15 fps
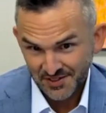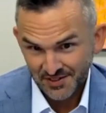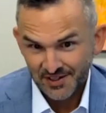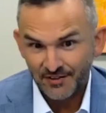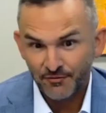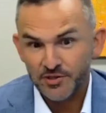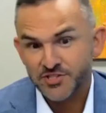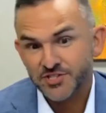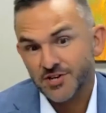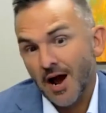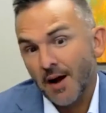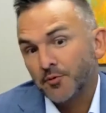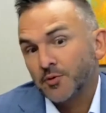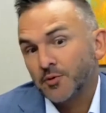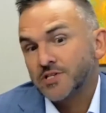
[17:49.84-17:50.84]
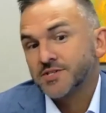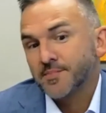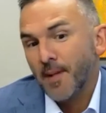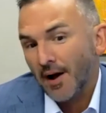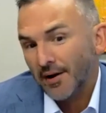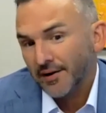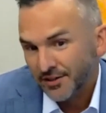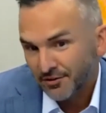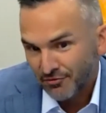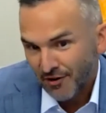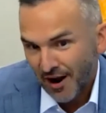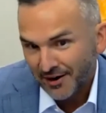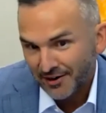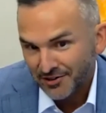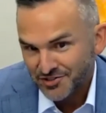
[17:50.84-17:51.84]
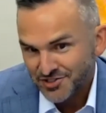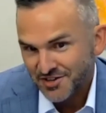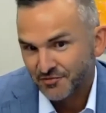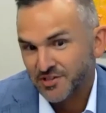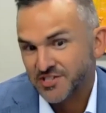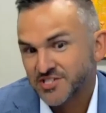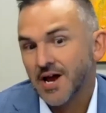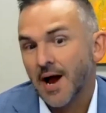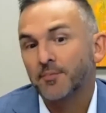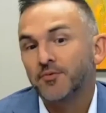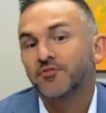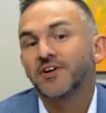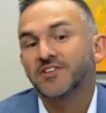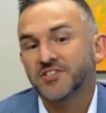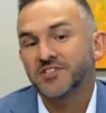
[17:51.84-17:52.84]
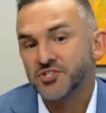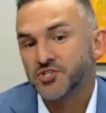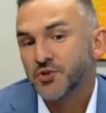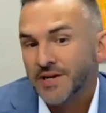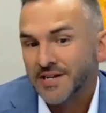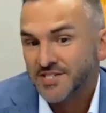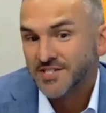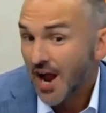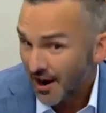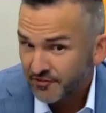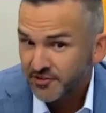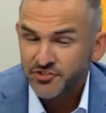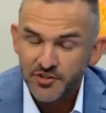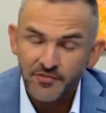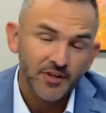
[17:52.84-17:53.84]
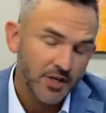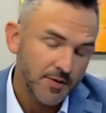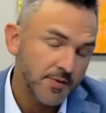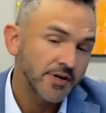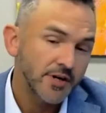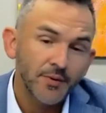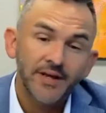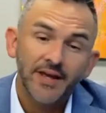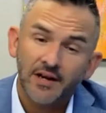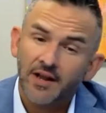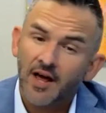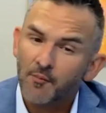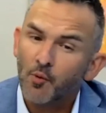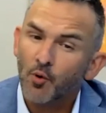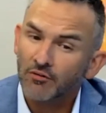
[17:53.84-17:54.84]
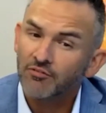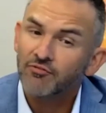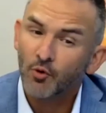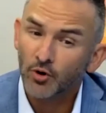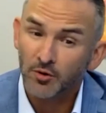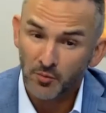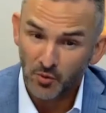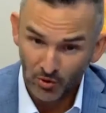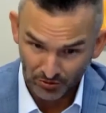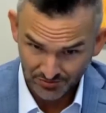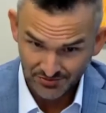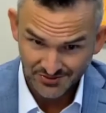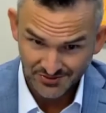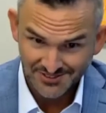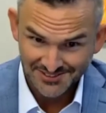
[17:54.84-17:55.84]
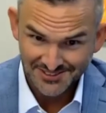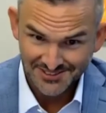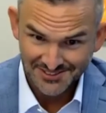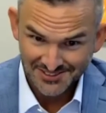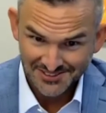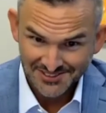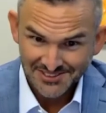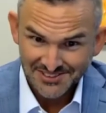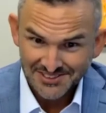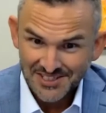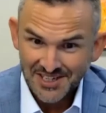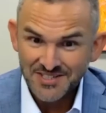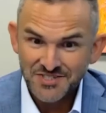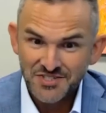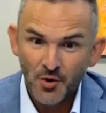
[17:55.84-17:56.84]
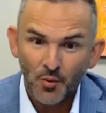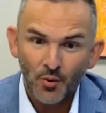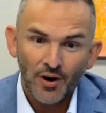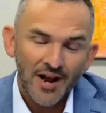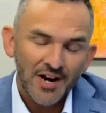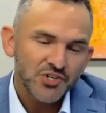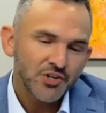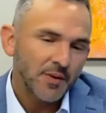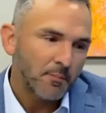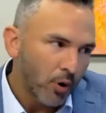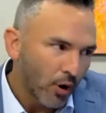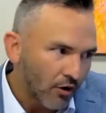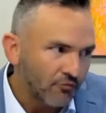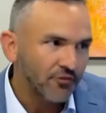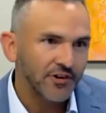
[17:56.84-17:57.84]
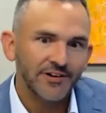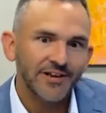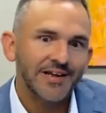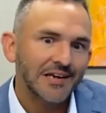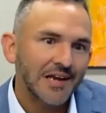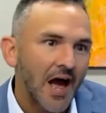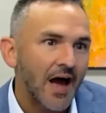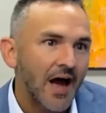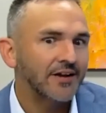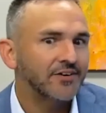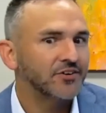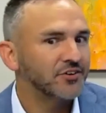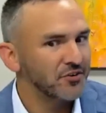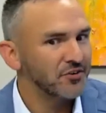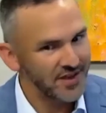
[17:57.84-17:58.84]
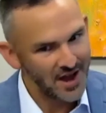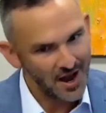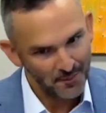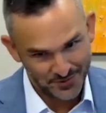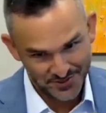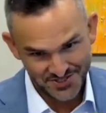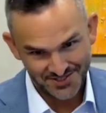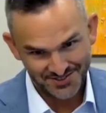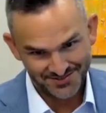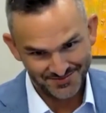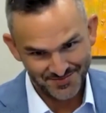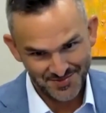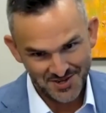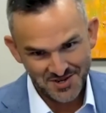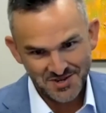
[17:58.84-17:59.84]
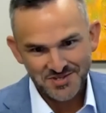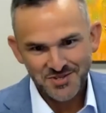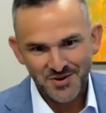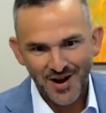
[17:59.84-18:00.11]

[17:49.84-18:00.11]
if we stopped responding to fires, if we stopped fixing streets, obviously the community would get a lot more affordable. And so we're actually perfectly aligned to do the opposite. So